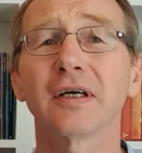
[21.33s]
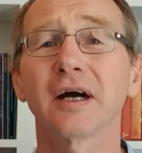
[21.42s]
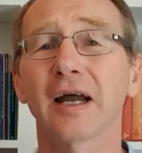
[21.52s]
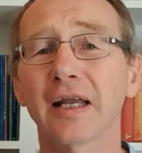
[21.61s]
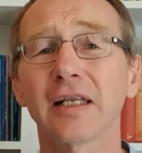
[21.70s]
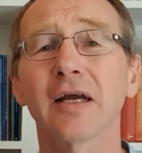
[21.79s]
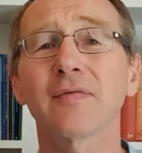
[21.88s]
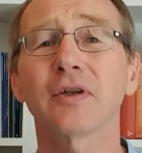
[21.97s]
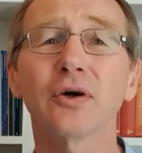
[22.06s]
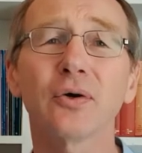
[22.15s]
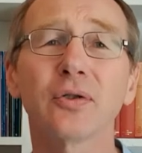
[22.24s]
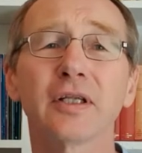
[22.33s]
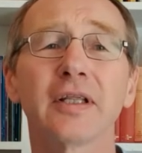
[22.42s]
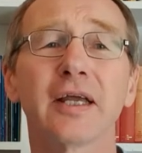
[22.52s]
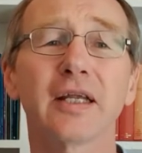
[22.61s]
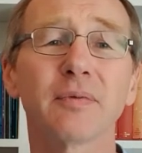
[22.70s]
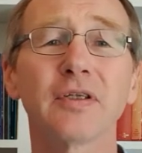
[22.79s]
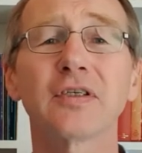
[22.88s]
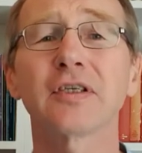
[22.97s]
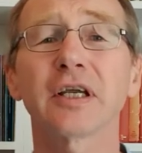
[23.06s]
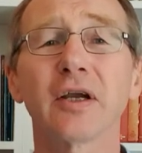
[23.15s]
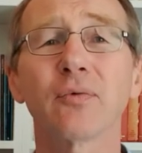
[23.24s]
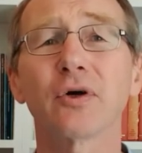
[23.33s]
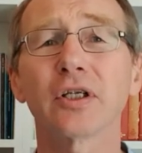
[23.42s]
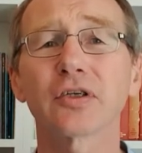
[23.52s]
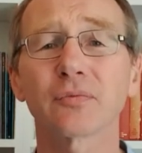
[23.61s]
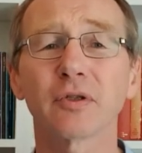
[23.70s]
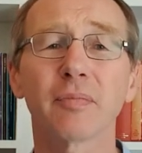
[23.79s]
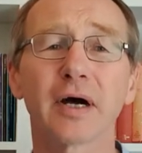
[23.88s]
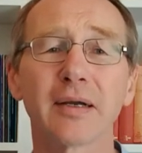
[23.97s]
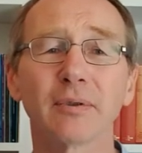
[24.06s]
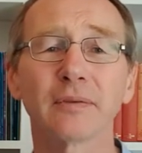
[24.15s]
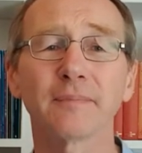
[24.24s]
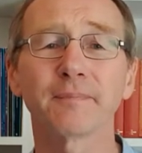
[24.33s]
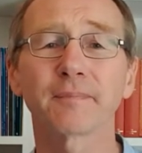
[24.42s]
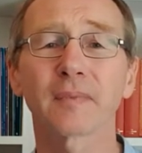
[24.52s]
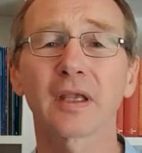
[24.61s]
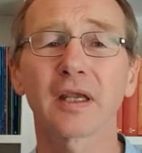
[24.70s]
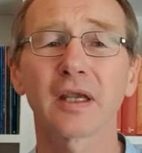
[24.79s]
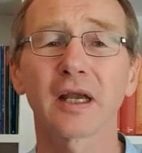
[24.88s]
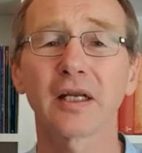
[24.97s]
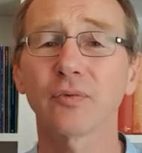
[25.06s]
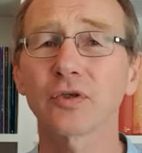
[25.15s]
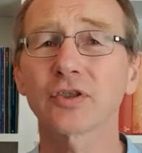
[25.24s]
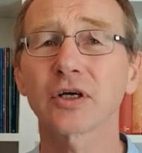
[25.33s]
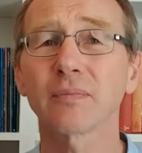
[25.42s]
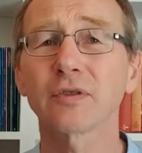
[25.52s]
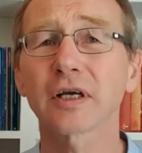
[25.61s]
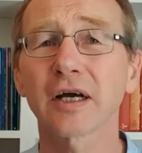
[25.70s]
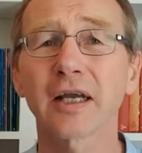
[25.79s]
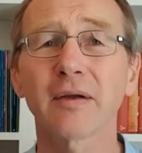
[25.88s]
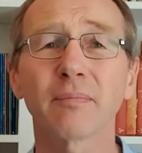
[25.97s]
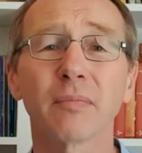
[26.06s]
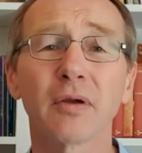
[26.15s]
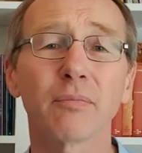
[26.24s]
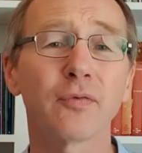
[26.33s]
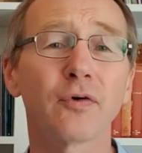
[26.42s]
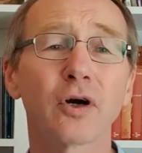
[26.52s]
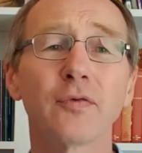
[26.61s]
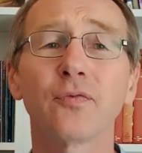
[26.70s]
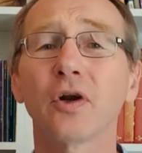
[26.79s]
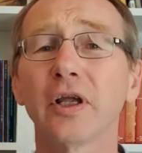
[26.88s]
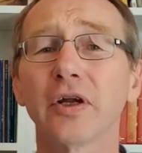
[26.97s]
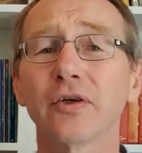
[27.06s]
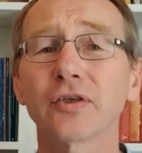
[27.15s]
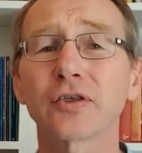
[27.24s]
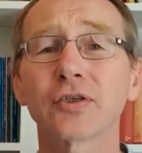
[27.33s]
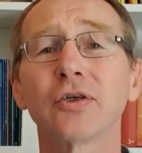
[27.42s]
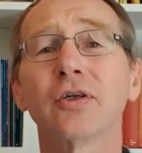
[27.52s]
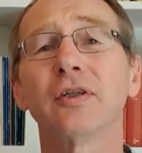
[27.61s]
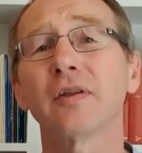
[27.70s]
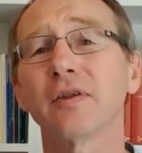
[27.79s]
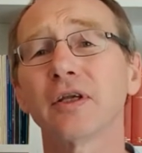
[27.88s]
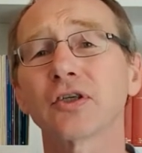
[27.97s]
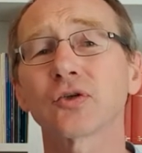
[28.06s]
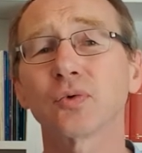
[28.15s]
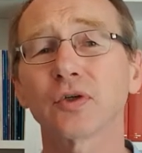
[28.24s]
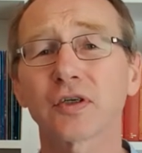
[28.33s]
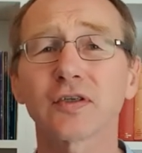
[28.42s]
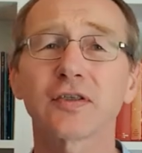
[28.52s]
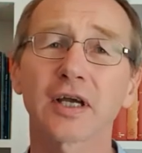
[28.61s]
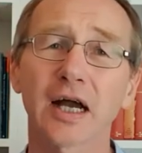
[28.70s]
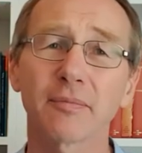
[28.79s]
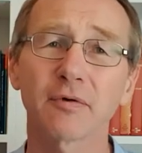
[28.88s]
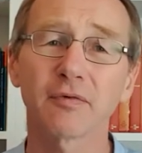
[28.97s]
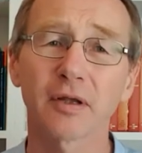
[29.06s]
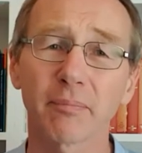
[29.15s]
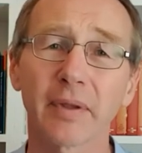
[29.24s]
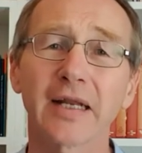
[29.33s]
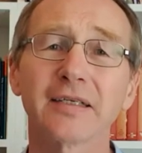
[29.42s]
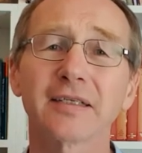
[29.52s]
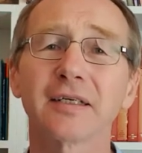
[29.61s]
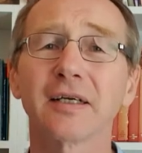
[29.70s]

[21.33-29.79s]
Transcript: I had never known that they had been singing words from the Bible. And it was some time before I fully understood that this was a psalm of lament,